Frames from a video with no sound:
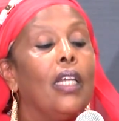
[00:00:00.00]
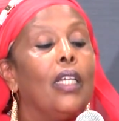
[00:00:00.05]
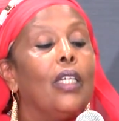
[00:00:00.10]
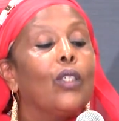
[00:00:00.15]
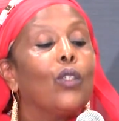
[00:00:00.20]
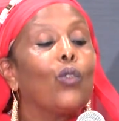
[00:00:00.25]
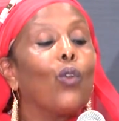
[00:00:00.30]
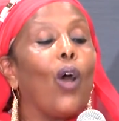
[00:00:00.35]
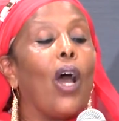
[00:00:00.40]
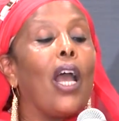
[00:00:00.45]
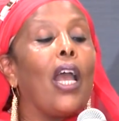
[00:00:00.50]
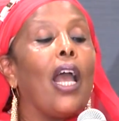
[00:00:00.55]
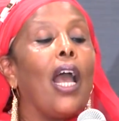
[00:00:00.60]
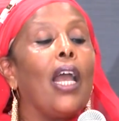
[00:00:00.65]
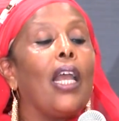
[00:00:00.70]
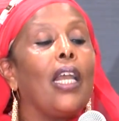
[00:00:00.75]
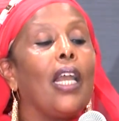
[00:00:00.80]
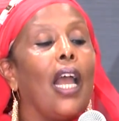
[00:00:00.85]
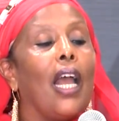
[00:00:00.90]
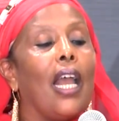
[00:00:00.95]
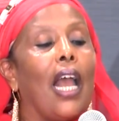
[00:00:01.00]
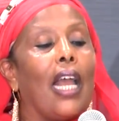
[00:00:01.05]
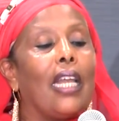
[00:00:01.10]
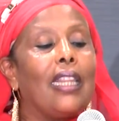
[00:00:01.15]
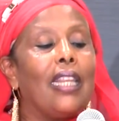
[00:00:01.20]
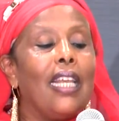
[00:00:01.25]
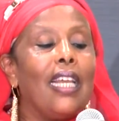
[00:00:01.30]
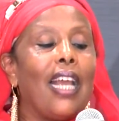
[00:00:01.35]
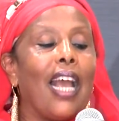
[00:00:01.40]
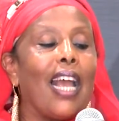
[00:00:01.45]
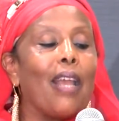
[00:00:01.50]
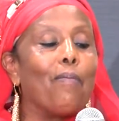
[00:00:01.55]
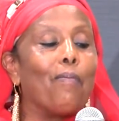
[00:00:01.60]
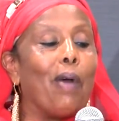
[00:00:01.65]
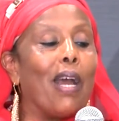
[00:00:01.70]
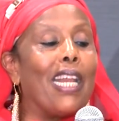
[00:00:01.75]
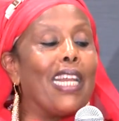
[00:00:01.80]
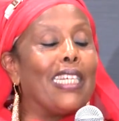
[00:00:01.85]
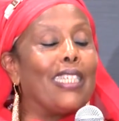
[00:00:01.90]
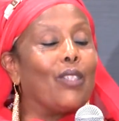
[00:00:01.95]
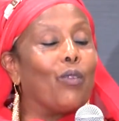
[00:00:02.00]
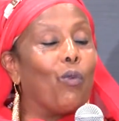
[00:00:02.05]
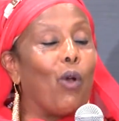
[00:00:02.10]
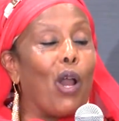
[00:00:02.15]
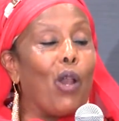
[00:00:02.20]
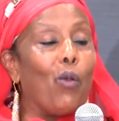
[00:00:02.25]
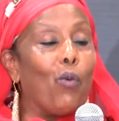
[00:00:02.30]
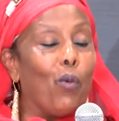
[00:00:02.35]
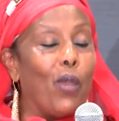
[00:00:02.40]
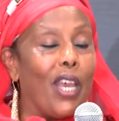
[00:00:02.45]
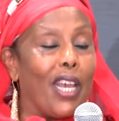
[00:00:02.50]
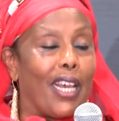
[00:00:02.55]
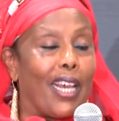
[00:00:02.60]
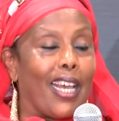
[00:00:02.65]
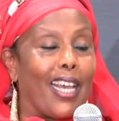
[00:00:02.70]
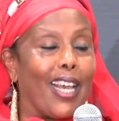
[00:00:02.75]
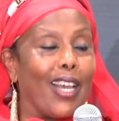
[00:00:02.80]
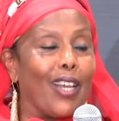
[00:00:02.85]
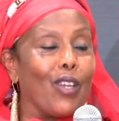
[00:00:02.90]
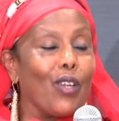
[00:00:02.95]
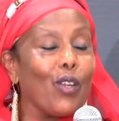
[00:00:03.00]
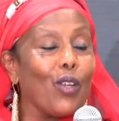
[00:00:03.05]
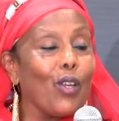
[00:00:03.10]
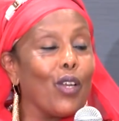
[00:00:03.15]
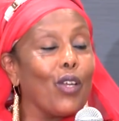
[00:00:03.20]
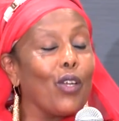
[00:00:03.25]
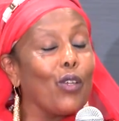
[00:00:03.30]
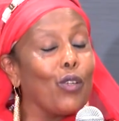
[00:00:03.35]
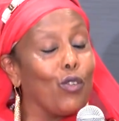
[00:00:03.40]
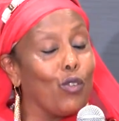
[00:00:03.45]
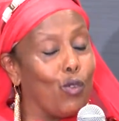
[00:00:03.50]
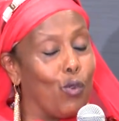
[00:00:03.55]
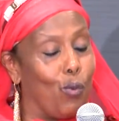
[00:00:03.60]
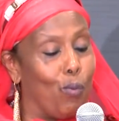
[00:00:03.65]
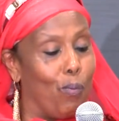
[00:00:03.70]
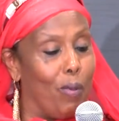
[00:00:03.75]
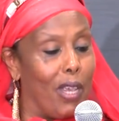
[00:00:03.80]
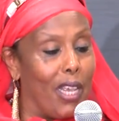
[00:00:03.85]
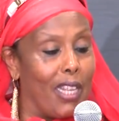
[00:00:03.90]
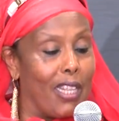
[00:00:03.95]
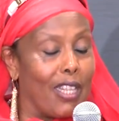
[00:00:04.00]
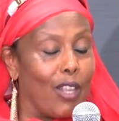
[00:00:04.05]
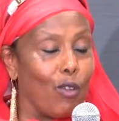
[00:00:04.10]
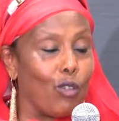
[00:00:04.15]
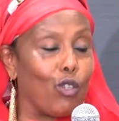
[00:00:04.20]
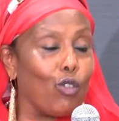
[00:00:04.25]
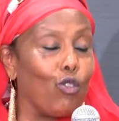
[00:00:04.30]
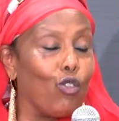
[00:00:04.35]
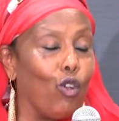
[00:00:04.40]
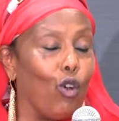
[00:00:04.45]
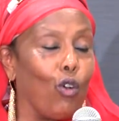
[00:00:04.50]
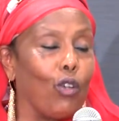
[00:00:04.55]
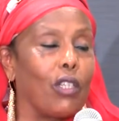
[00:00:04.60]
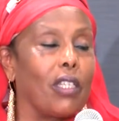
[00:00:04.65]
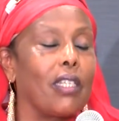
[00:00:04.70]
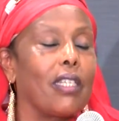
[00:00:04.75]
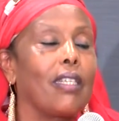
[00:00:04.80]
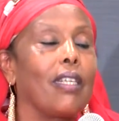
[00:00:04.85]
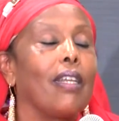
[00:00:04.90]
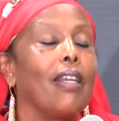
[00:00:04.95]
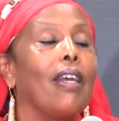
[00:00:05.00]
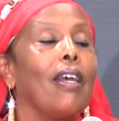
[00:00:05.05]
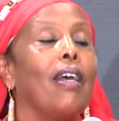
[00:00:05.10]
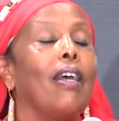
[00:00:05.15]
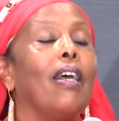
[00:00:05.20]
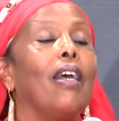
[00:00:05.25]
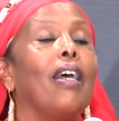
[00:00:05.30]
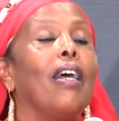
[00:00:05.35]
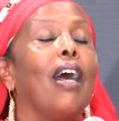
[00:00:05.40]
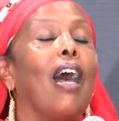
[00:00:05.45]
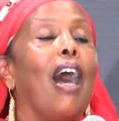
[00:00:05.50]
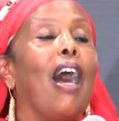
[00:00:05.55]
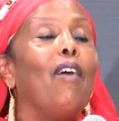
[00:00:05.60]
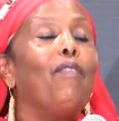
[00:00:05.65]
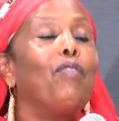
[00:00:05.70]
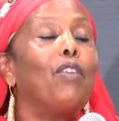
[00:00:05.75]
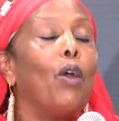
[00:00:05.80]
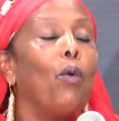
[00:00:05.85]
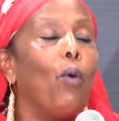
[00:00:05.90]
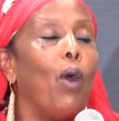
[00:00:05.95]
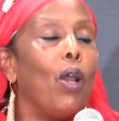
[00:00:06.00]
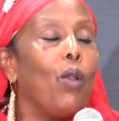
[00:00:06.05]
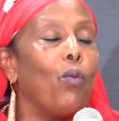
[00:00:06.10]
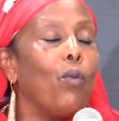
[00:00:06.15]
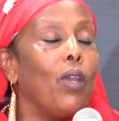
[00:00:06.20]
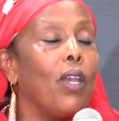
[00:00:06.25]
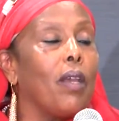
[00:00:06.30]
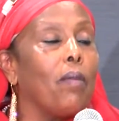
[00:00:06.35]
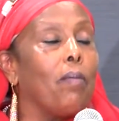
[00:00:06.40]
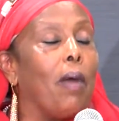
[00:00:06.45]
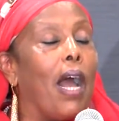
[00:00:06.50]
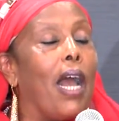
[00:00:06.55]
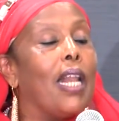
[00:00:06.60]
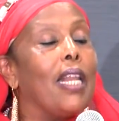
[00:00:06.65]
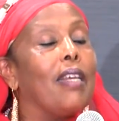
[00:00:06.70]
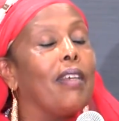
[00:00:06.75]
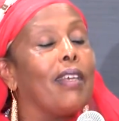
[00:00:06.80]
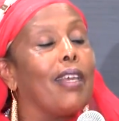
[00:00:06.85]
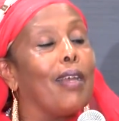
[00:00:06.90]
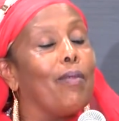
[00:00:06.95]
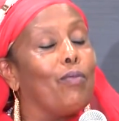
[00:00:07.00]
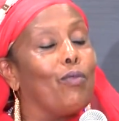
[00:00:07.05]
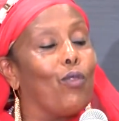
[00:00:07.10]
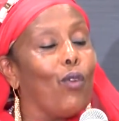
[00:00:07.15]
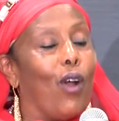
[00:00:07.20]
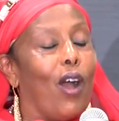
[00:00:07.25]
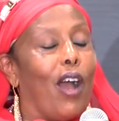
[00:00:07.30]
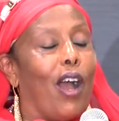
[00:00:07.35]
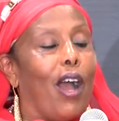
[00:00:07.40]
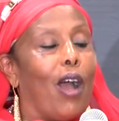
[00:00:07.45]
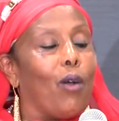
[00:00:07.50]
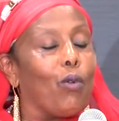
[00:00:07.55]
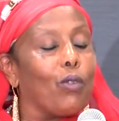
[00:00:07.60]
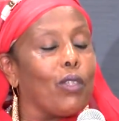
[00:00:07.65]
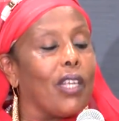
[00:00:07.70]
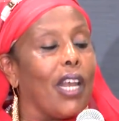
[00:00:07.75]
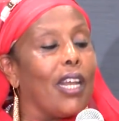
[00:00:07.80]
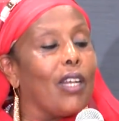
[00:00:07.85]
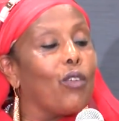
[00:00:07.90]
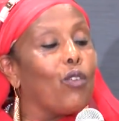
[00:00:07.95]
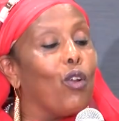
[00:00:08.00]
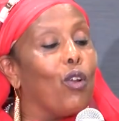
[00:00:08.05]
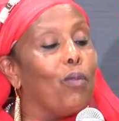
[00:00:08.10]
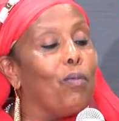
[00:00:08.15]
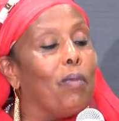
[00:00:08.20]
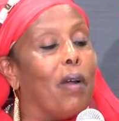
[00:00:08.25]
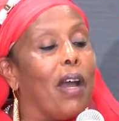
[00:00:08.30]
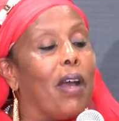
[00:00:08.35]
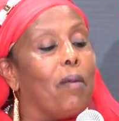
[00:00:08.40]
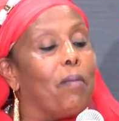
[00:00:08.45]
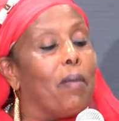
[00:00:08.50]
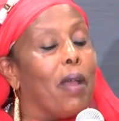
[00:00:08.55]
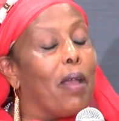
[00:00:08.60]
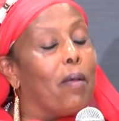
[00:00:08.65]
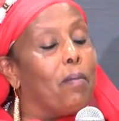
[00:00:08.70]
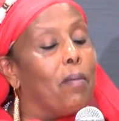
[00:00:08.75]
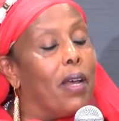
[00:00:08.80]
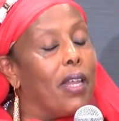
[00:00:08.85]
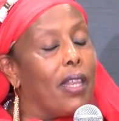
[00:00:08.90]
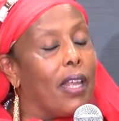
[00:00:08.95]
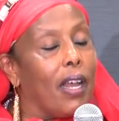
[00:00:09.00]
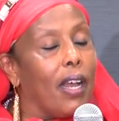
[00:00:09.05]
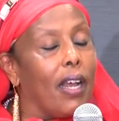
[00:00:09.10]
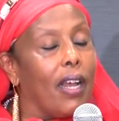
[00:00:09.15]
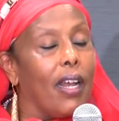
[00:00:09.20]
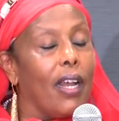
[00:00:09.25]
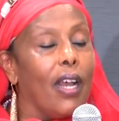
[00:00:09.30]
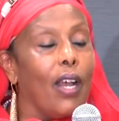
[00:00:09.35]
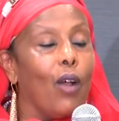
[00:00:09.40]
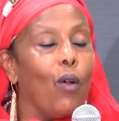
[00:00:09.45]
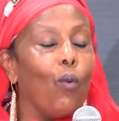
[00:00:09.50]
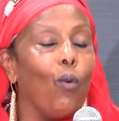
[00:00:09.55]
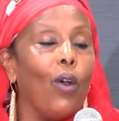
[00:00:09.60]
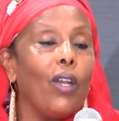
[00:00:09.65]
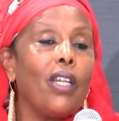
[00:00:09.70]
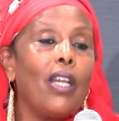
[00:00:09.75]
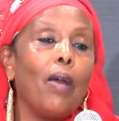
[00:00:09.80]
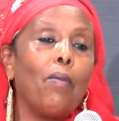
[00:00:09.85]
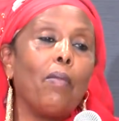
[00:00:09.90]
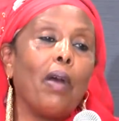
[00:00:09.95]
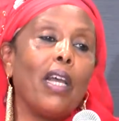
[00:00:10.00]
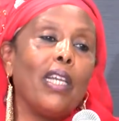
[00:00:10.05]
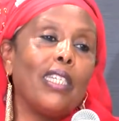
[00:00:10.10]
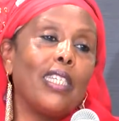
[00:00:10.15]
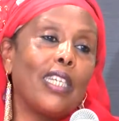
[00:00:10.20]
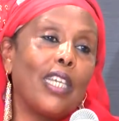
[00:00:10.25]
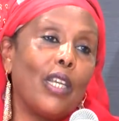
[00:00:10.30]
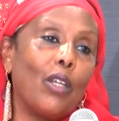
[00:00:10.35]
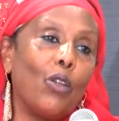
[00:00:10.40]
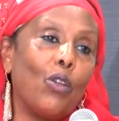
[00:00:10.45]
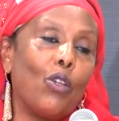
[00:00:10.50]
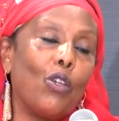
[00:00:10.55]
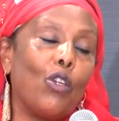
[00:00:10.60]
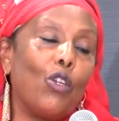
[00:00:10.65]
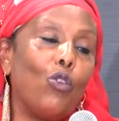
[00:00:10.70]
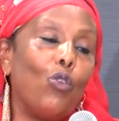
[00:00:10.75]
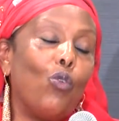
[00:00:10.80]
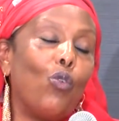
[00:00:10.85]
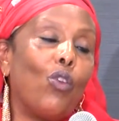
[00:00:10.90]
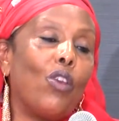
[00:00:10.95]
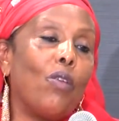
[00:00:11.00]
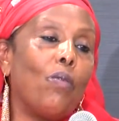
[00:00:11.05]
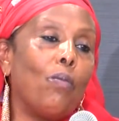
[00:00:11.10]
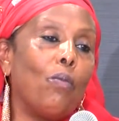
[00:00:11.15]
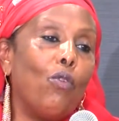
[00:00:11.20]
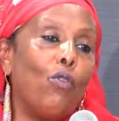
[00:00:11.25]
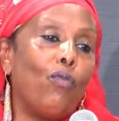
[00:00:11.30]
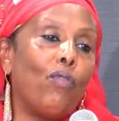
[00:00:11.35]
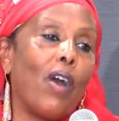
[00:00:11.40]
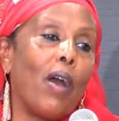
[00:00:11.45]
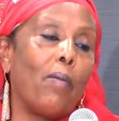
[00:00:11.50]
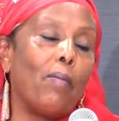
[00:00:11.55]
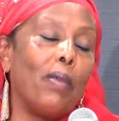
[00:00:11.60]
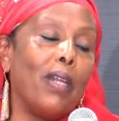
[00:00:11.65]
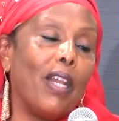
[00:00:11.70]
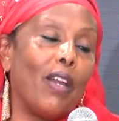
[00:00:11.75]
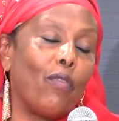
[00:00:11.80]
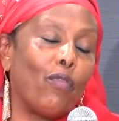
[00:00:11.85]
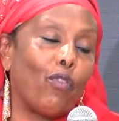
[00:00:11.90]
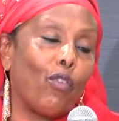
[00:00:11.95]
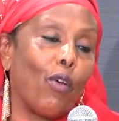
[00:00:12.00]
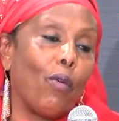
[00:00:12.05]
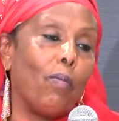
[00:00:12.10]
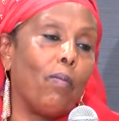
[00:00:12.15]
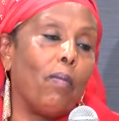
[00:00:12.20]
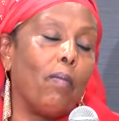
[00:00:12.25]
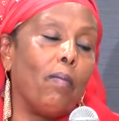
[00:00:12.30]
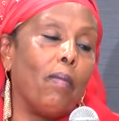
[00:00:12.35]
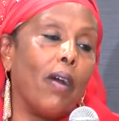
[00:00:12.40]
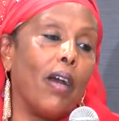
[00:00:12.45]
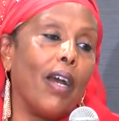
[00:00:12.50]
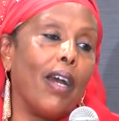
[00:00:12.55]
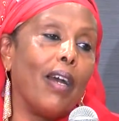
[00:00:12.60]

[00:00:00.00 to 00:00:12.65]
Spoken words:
So I think I managed 1 week to be in those jokes. After 1 week, Ma'ali came to her house and told my mother, what I'm asking you, did you remove Amina from